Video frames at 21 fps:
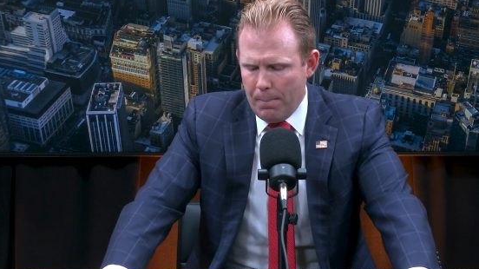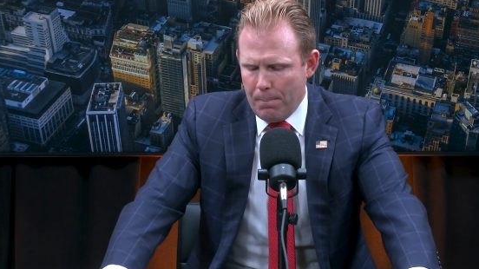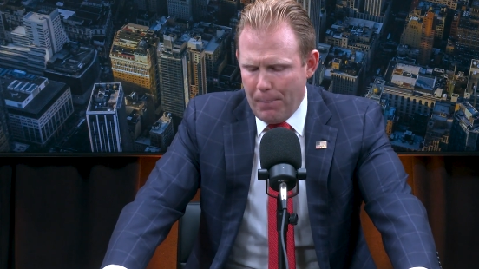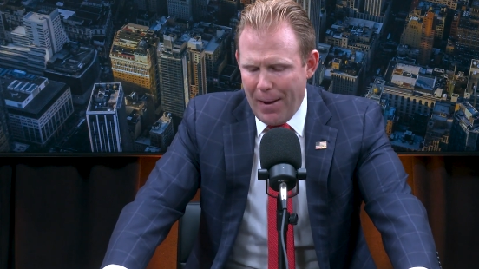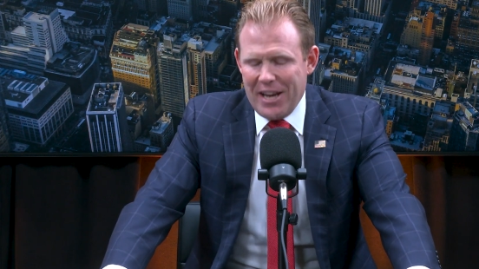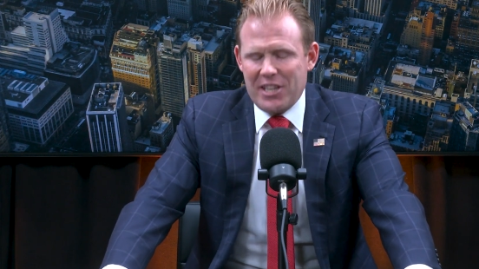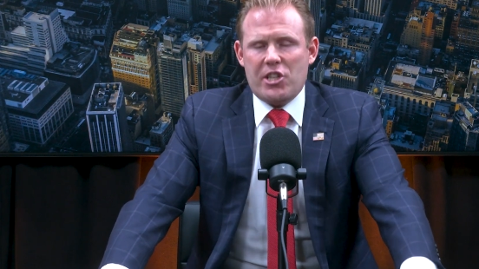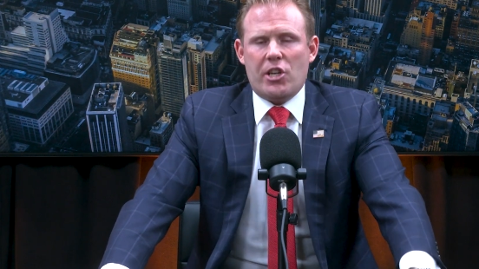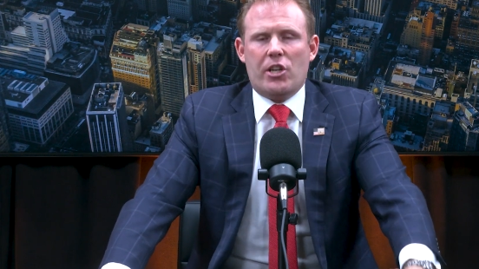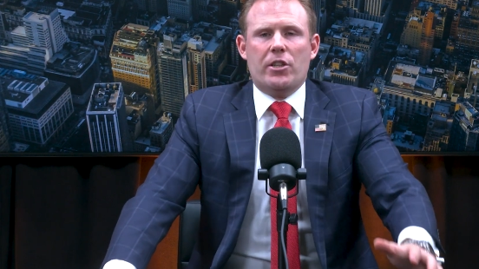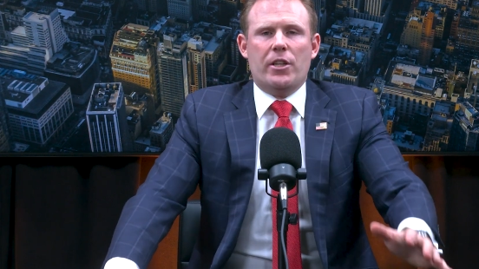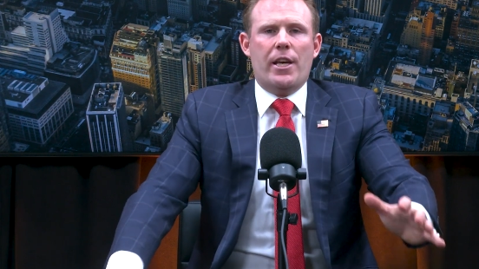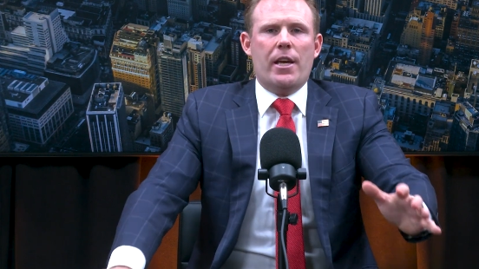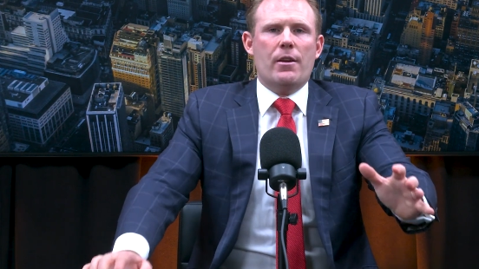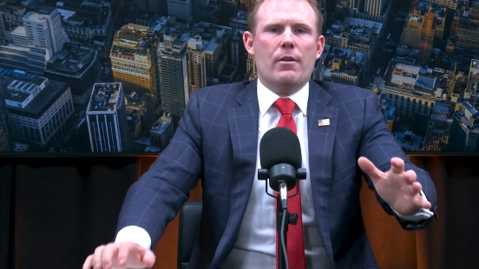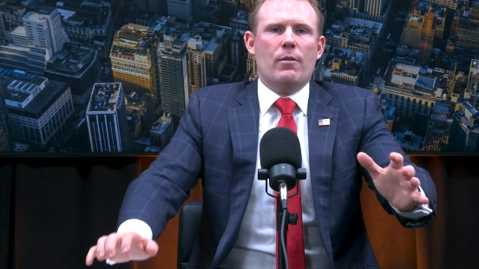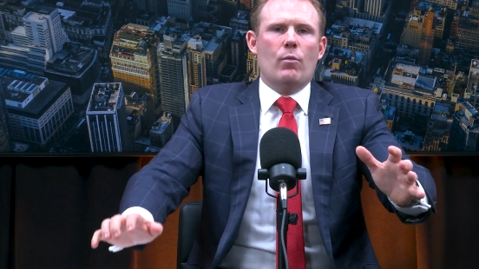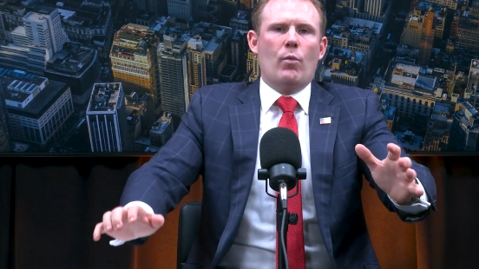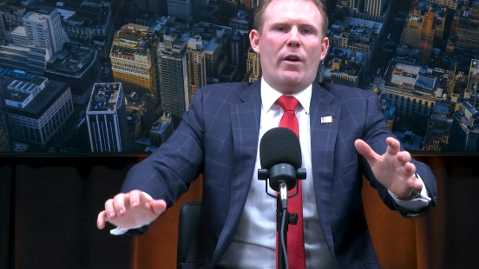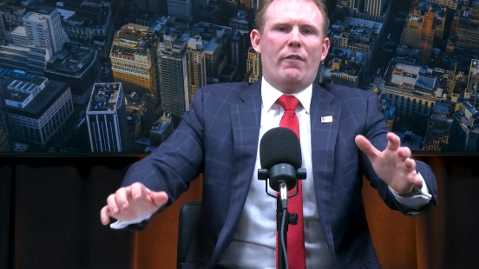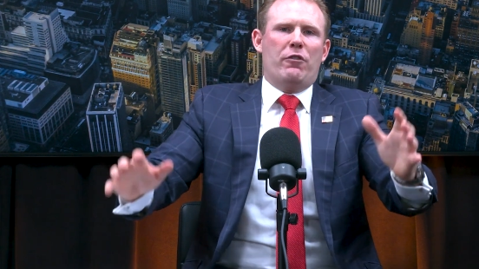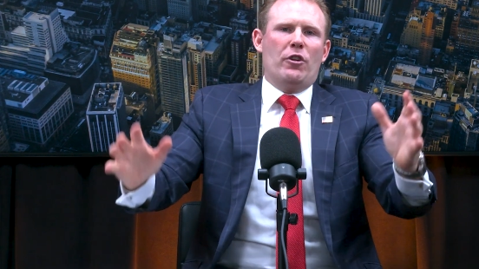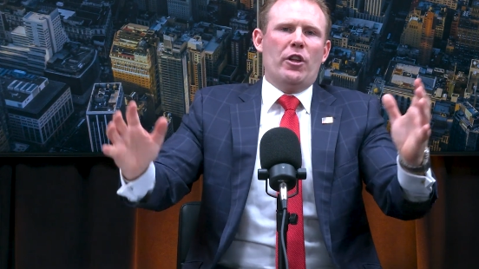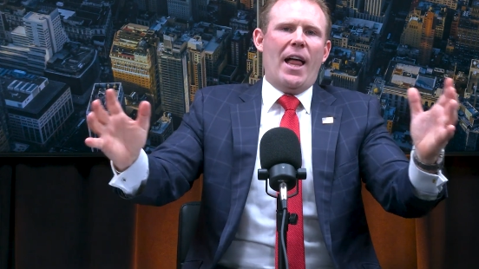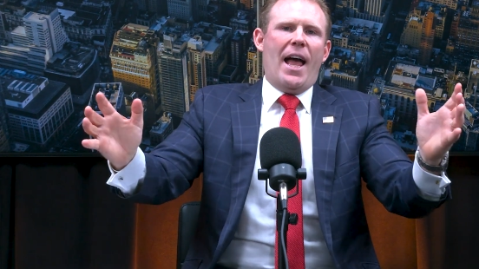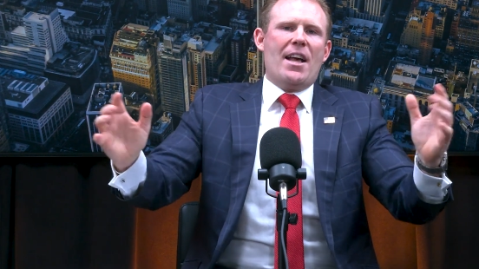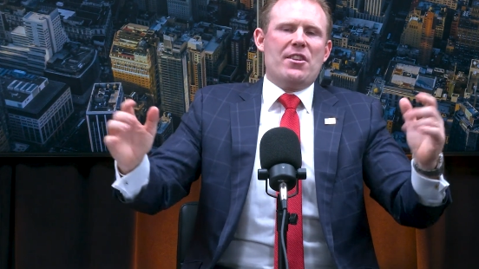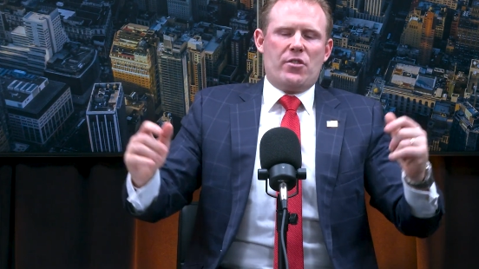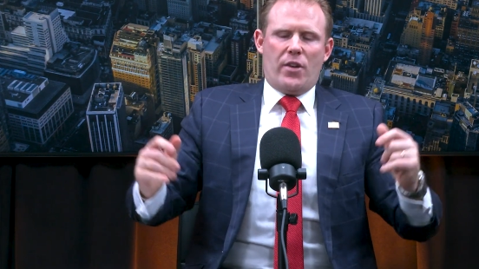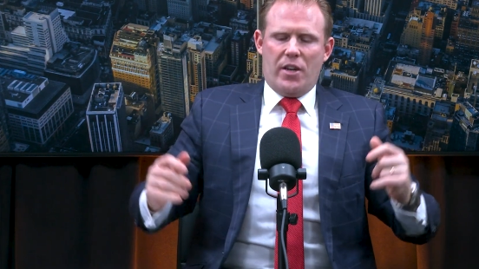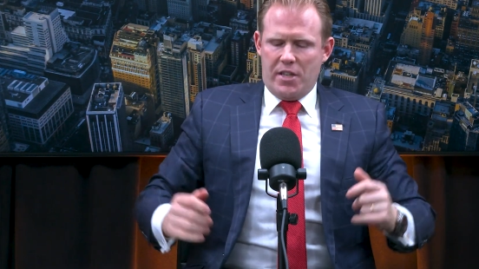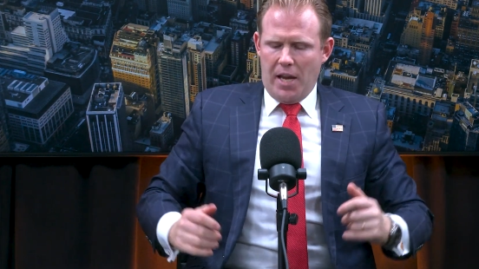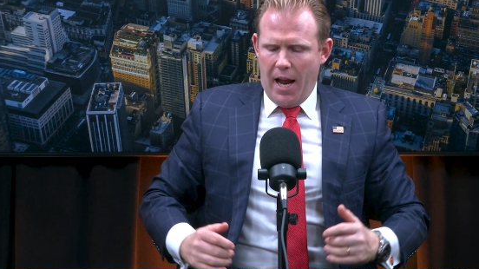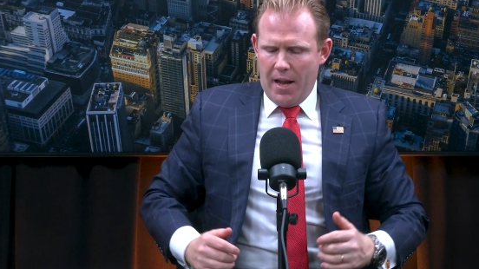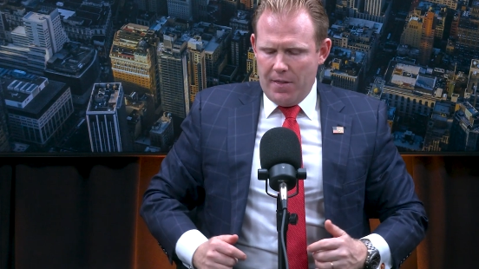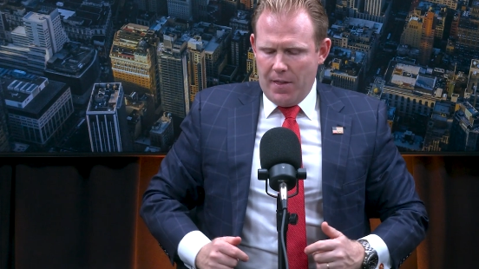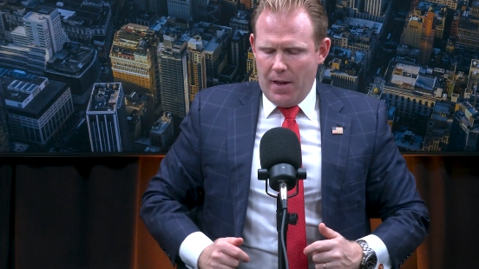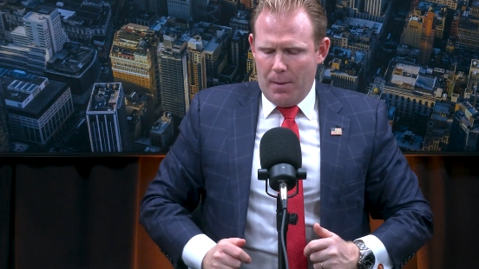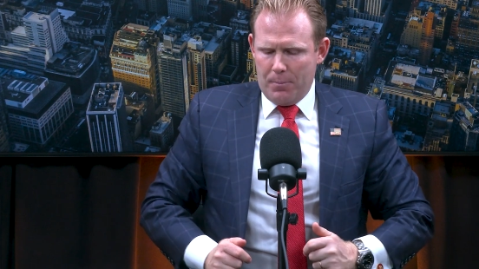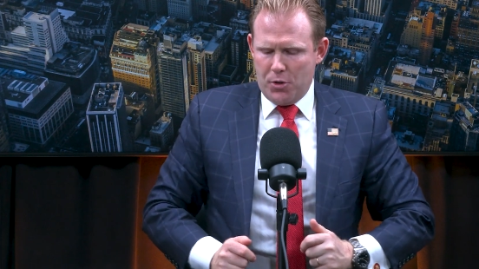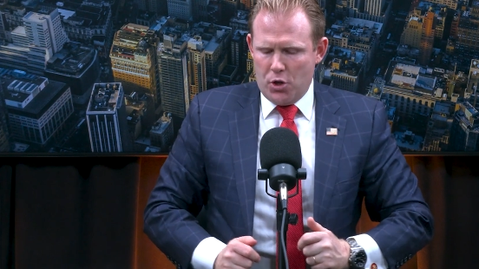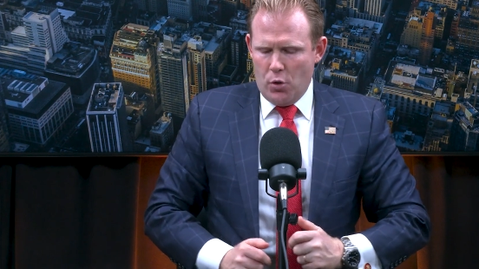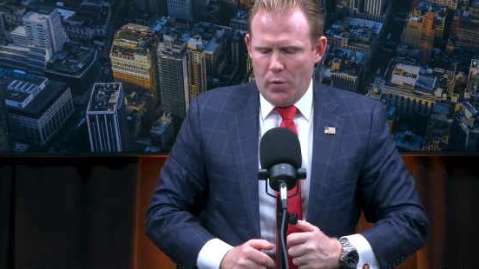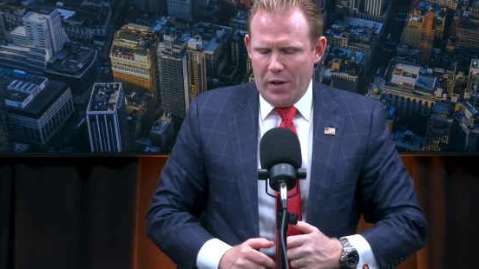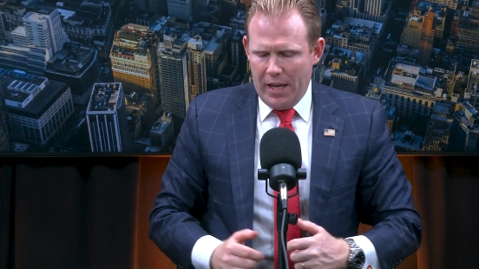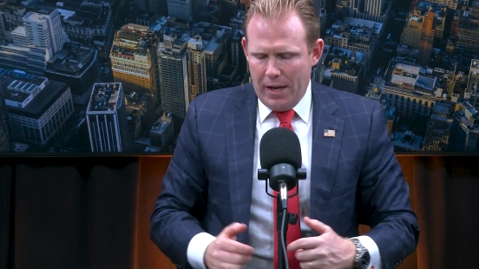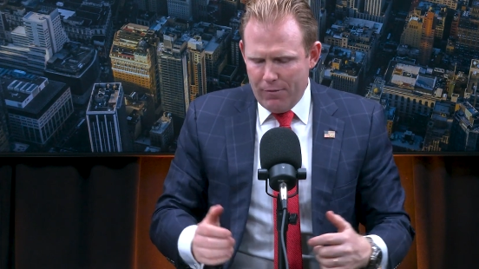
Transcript: basically what Velasquez ended up doing,